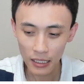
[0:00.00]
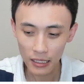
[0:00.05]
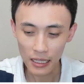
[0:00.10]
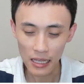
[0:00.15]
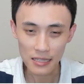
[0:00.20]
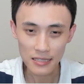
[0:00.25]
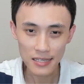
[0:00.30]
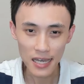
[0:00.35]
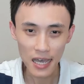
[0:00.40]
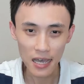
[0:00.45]

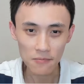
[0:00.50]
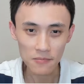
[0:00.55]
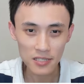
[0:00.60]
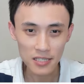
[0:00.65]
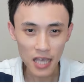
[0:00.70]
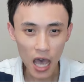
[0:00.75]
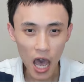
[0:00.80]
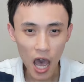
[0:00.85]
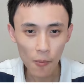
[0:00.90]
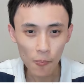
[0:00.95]
Then
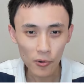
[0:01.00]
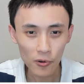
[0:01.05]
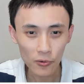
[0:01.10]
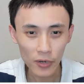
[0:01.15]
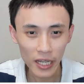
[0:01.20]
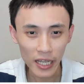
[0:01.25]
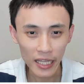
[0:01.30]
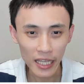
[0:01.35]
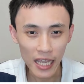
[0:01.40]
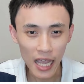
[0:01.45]
times
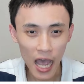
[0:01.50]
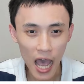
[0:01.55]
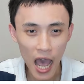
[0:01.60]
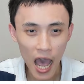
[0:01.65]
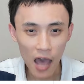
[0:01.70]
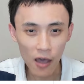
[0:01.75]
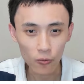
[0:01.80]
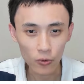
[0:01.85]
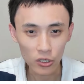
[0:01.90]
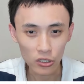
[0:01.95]
operating
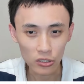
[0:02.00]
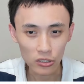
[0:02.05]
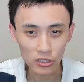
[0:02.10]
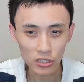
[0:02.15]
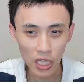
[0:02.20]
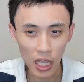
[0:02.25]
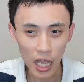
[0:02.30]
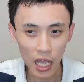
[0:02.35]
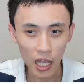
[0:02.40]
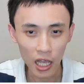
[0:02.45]
hours.